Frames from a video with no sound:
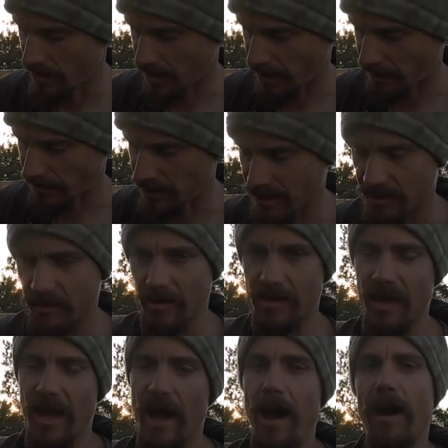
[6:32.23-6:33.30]
and kick the
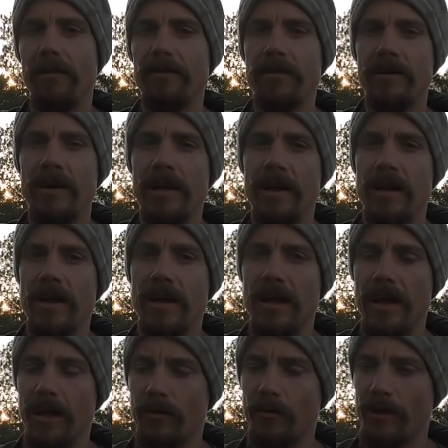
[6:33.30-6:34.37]
calf
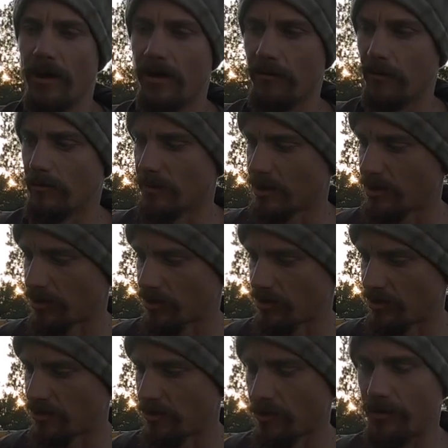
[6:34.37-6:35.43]
and whatever because
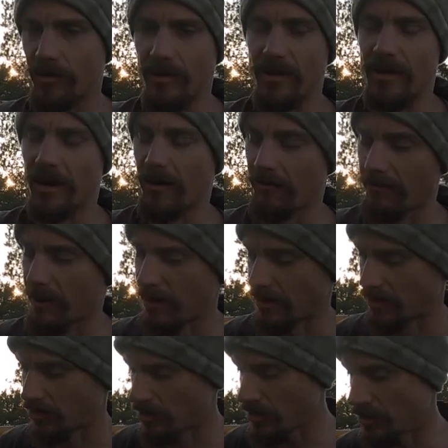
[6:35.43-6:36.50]
she knows it's not
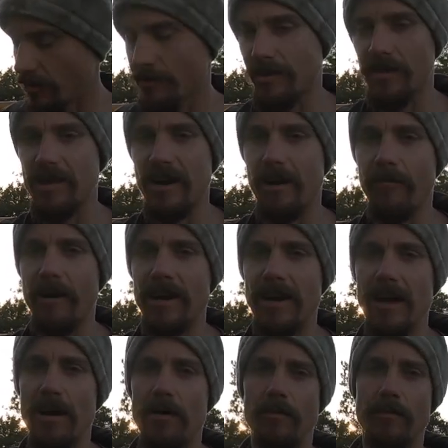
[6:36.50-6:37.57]
right. She knows it's not right
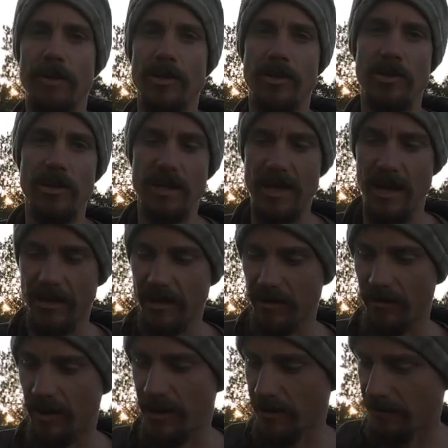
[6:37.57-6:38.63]
now, but she can't get
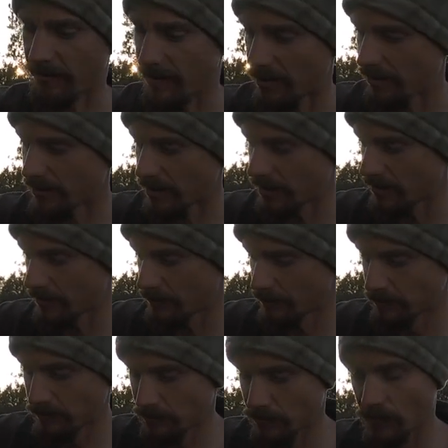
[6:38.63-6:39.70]
her head around
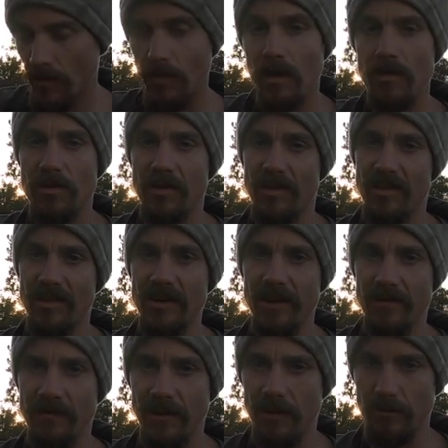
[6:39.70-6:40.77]
to
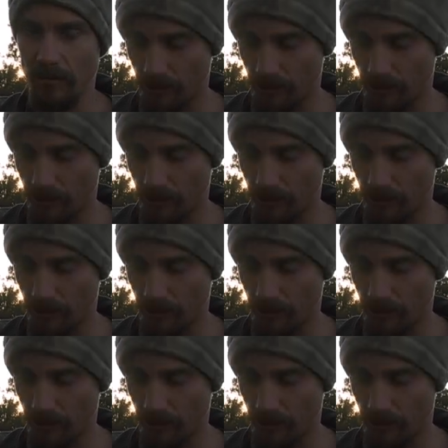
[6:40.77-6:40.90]
sniff it